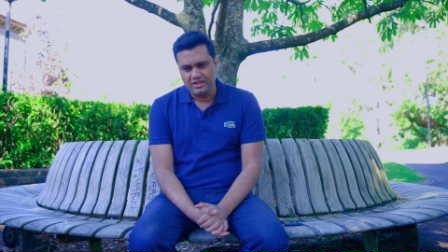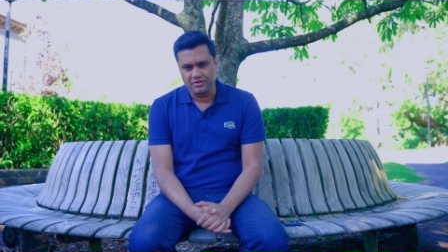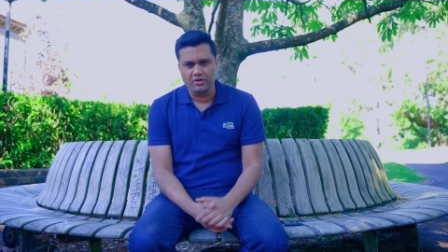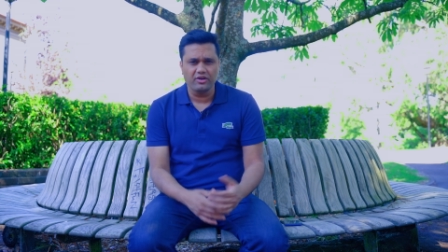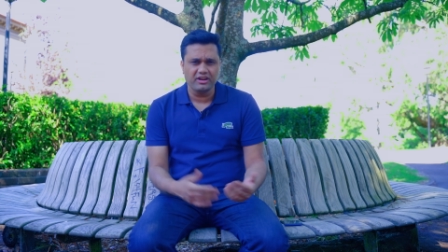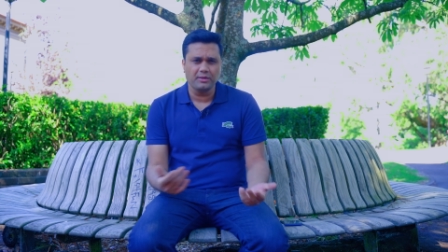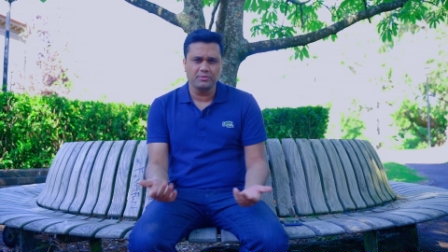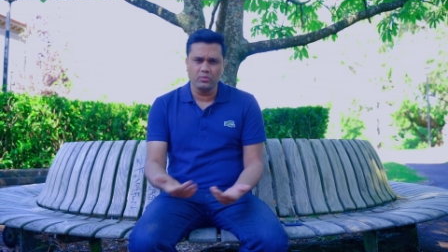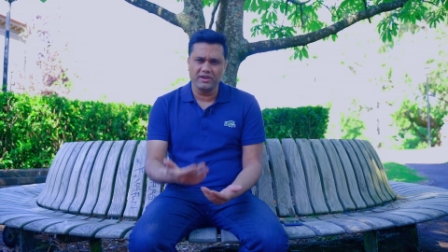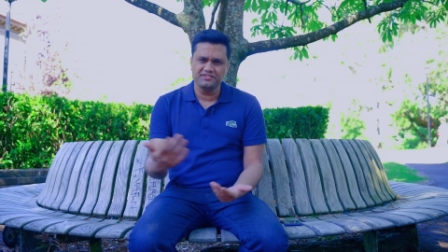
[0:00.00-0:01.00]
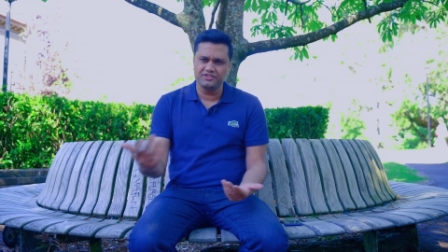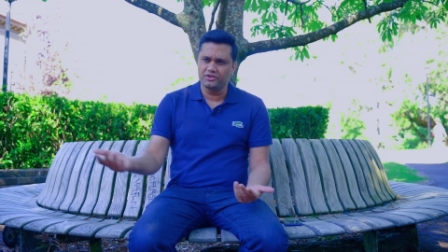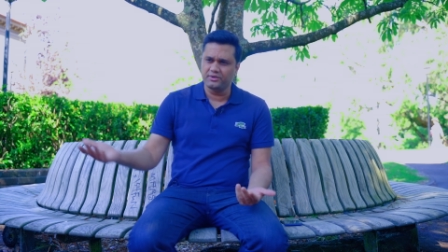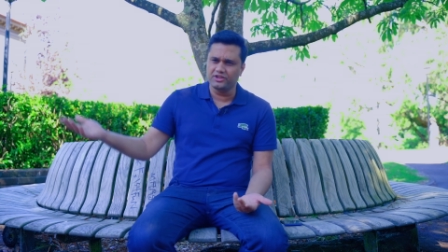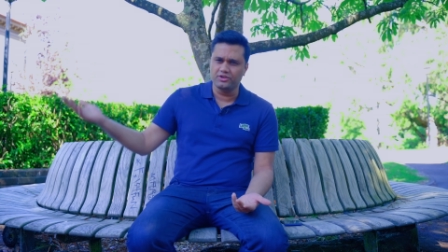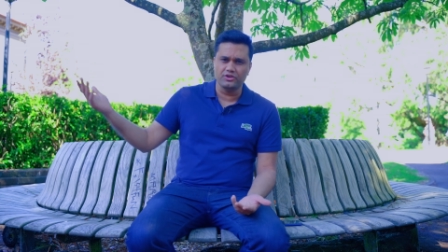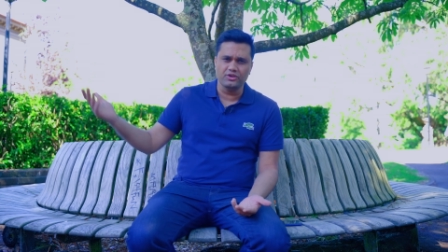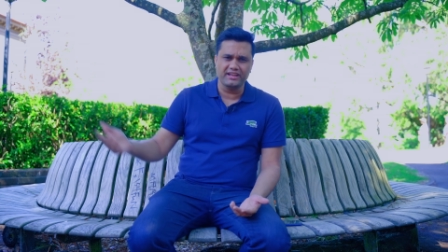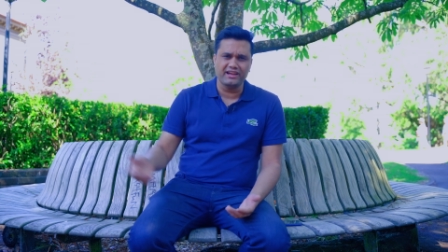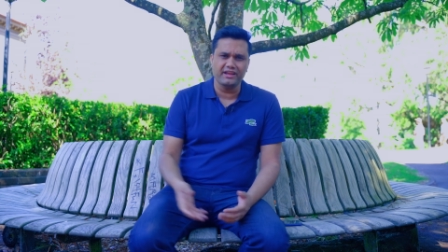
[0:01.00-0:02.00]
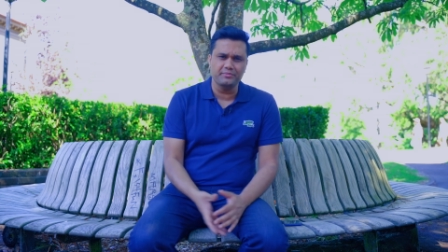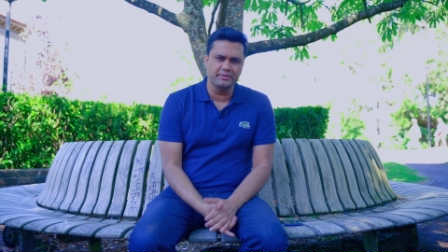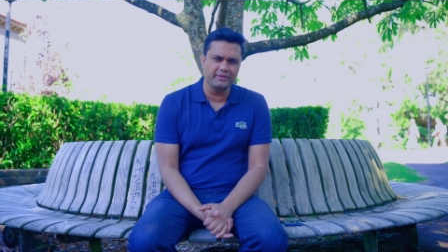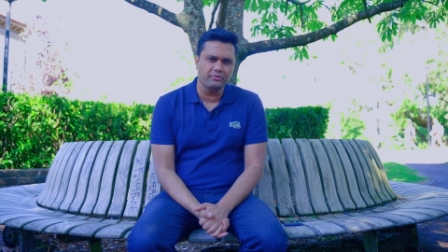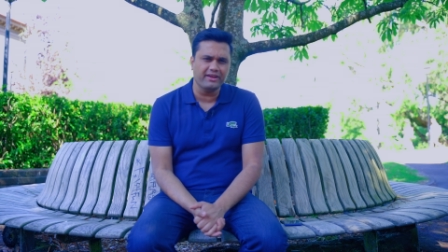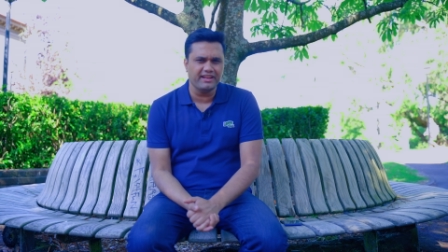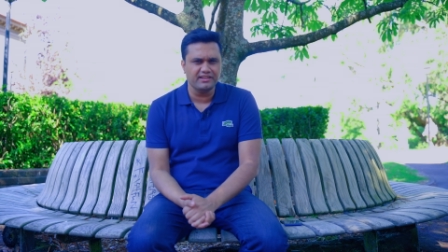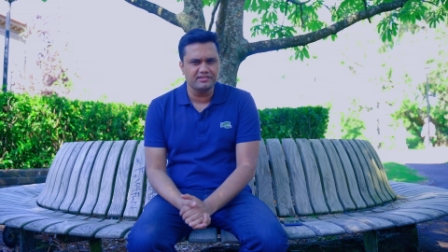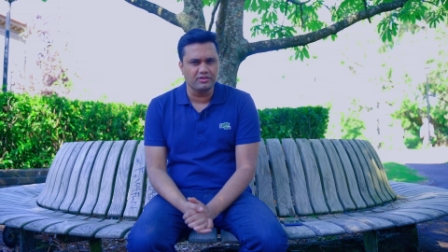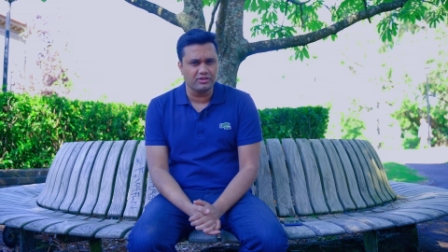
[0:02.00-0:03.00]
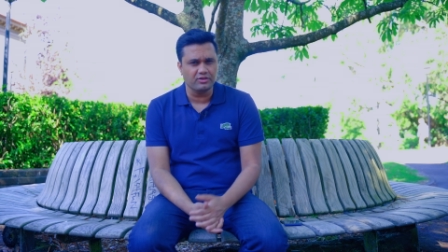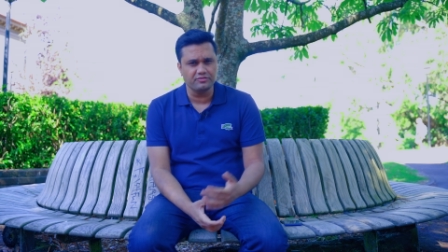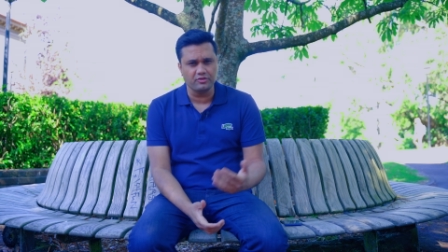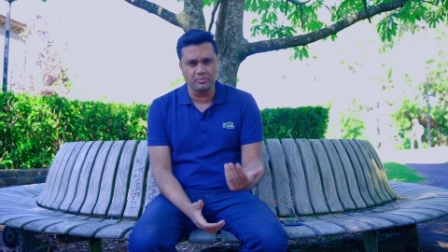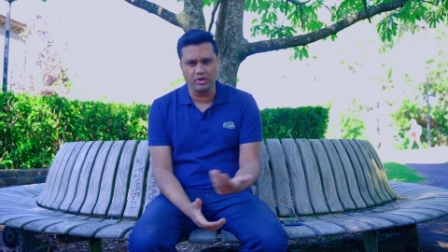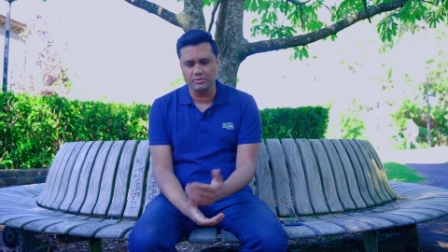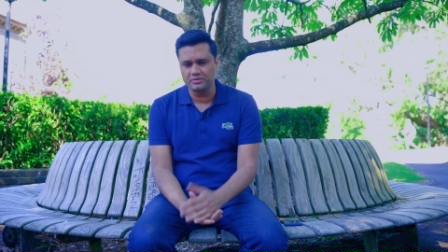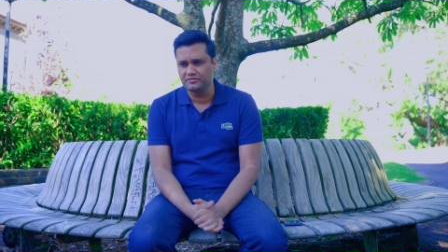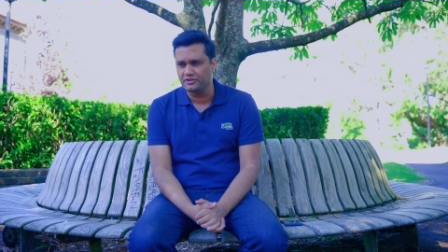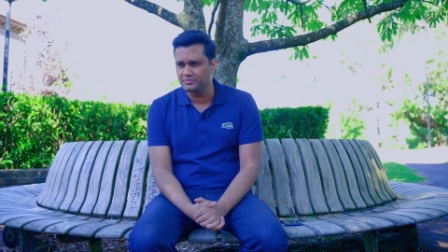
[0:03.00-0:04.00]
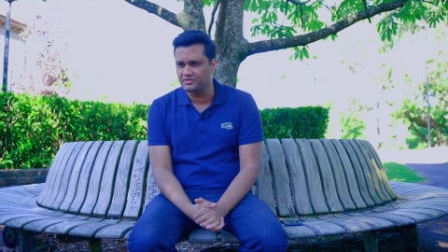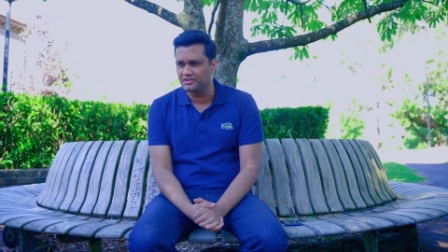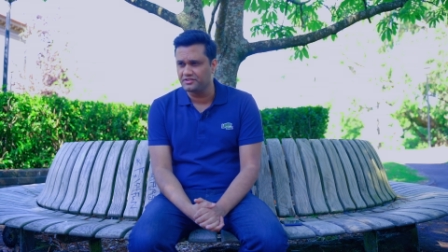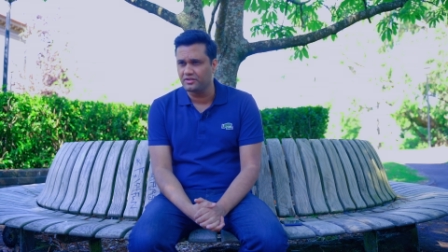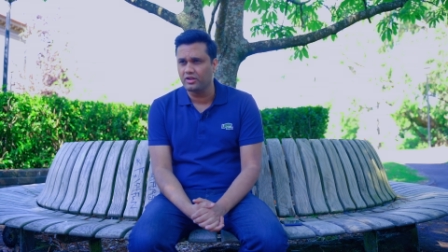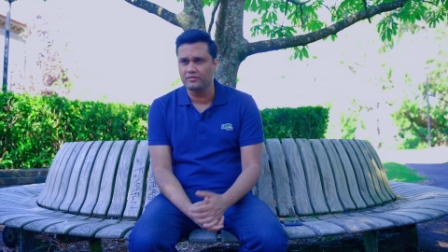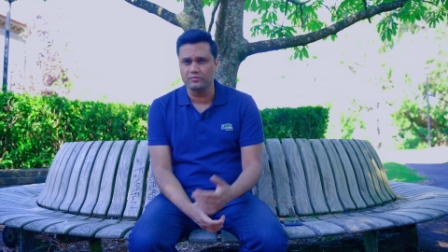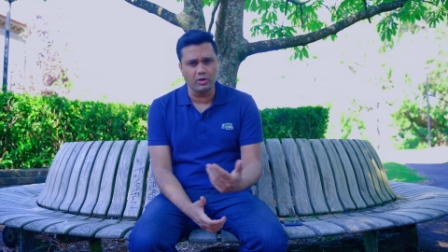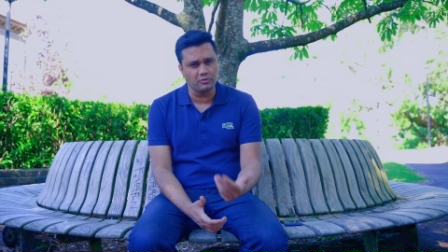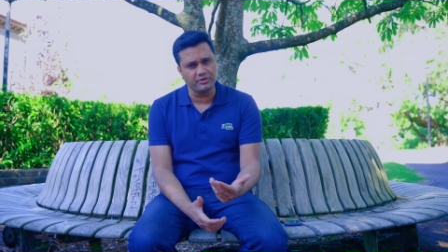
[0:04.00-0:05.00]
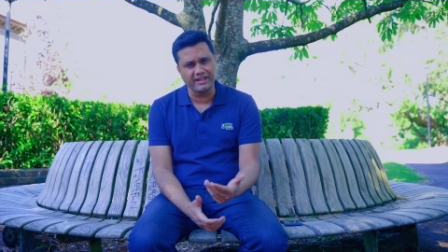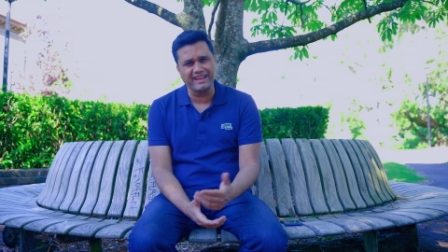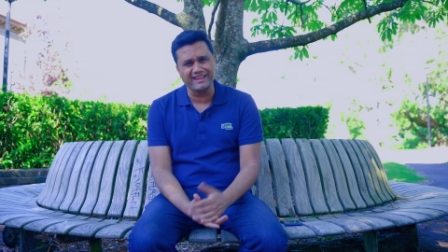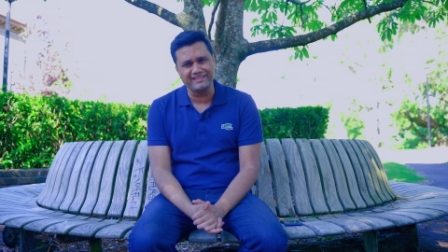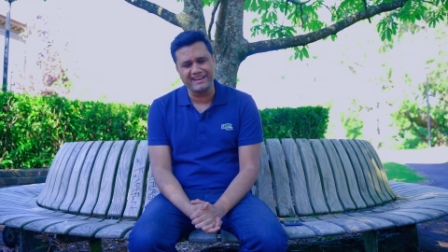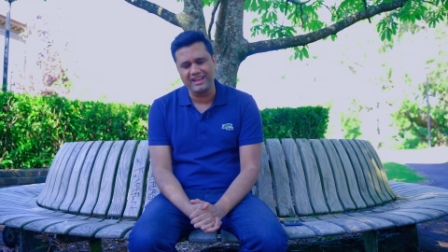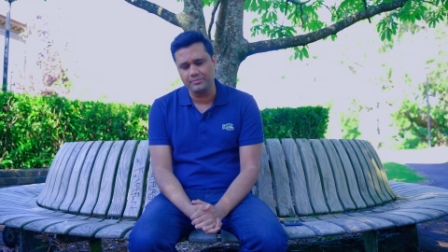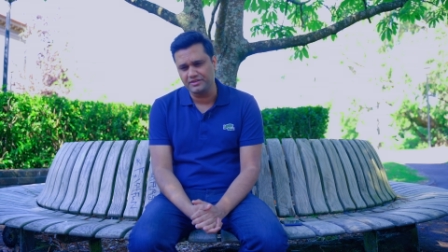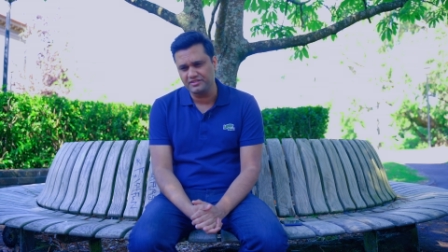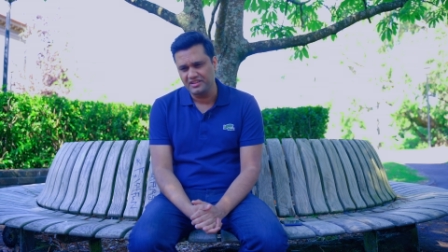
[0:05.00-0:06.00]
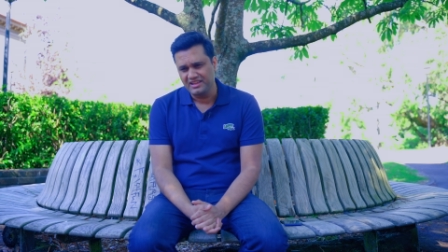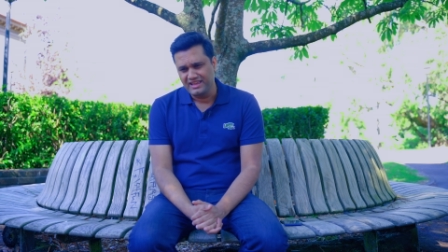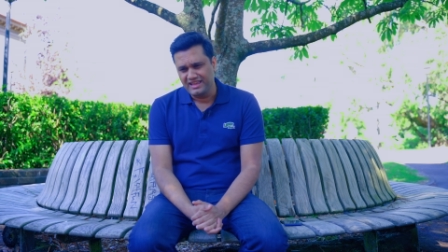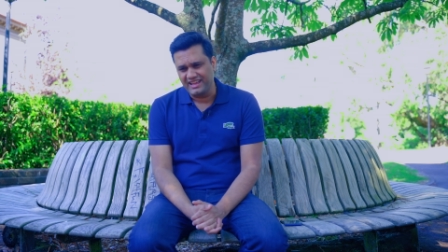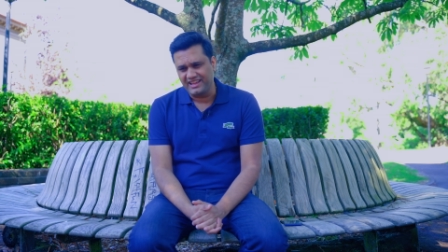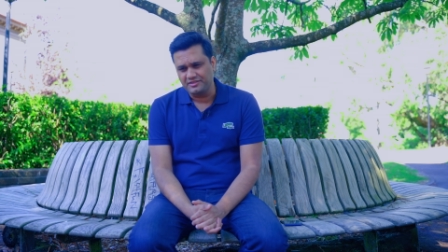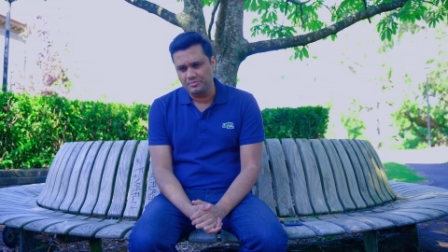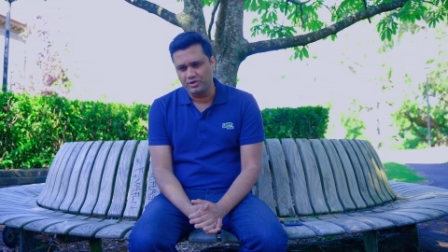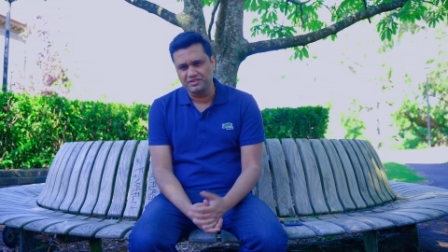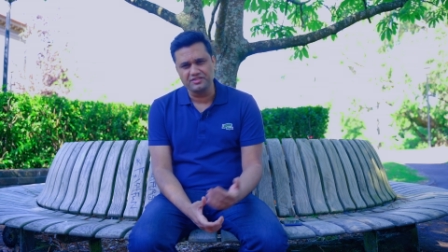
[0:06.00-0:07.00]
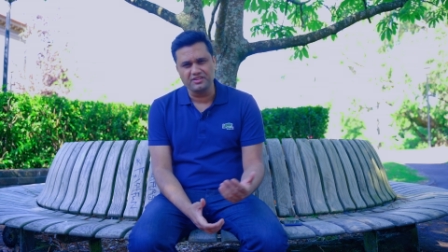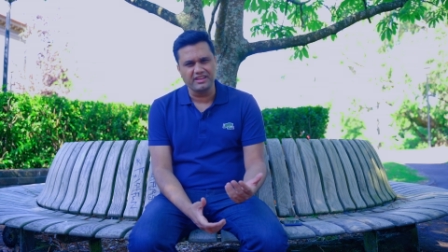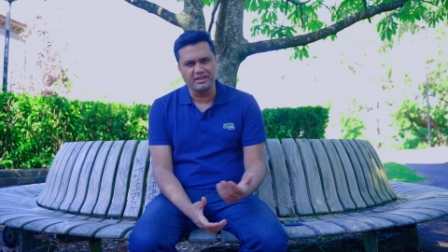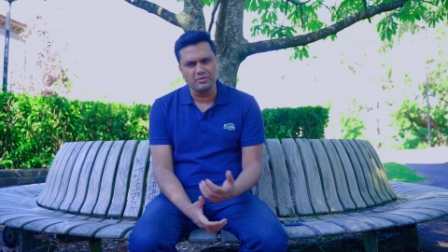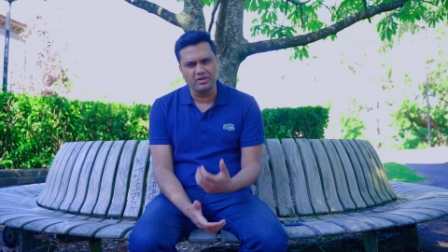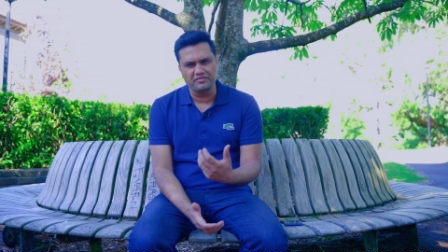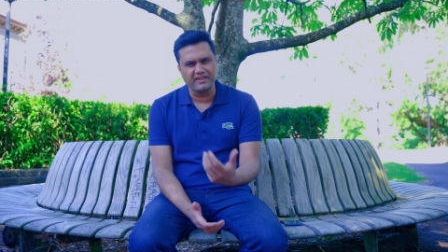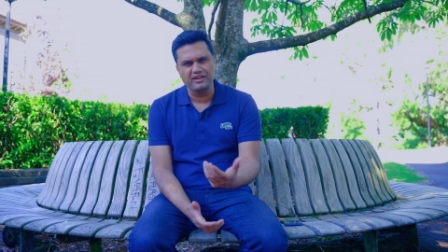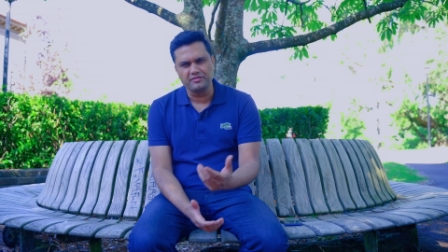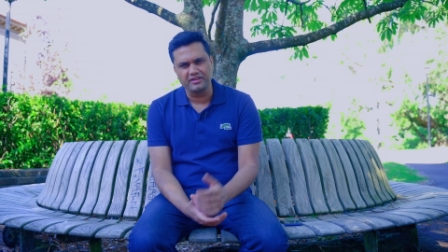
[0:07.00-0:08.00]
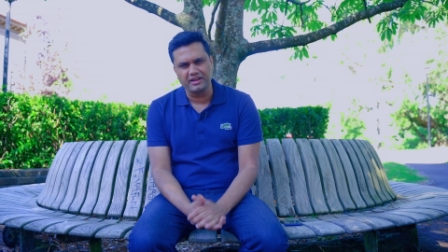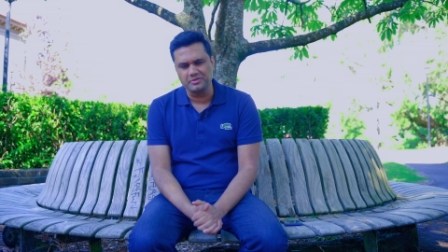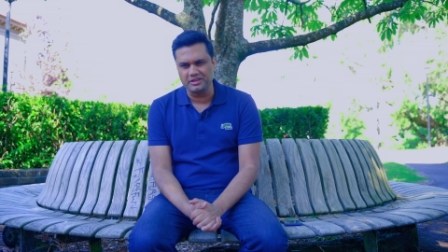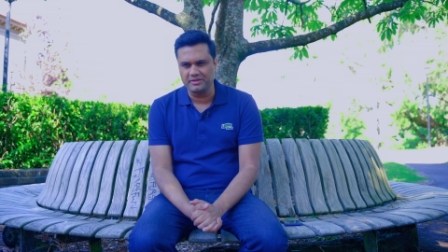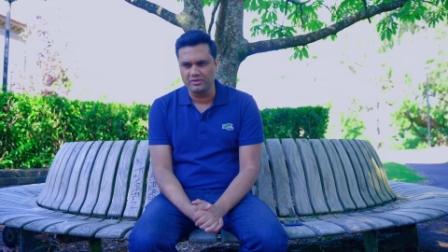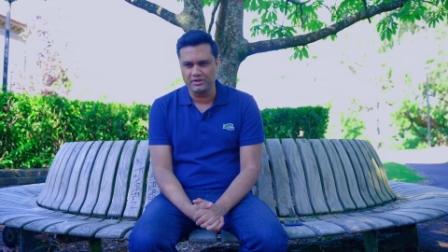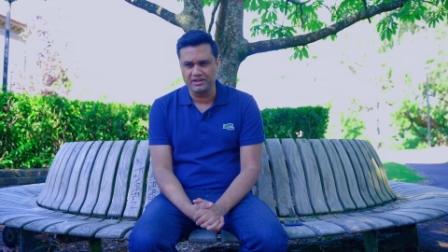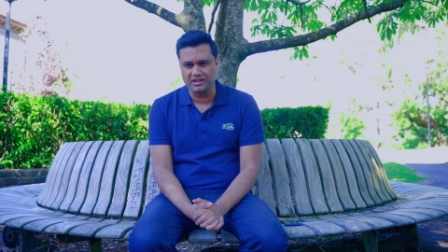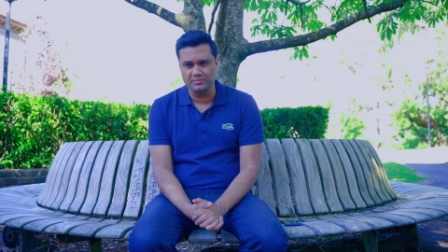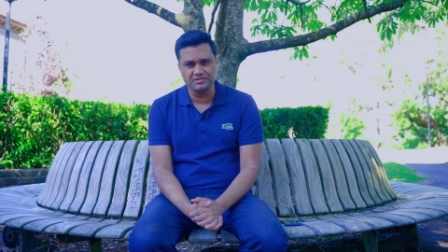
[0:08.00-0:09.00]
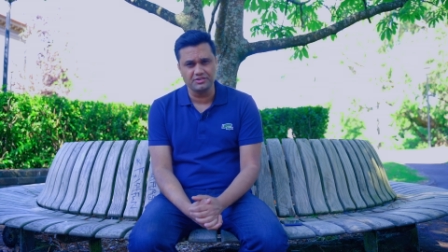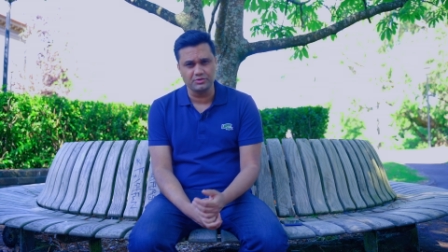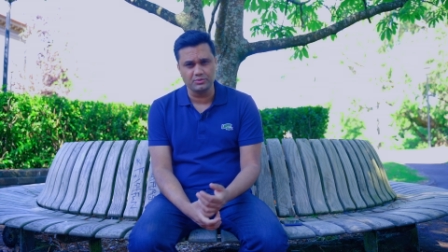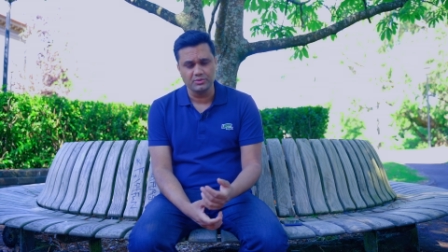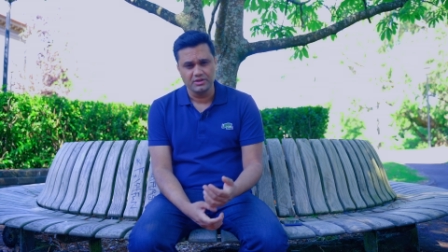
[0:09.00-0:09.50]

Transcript: There are a couple of ways to do it. You could look at IMDb ratings, although for Bollywood films there's a lot of vote brigading that happens, and personally I'm not a fan of IMDb when it comes to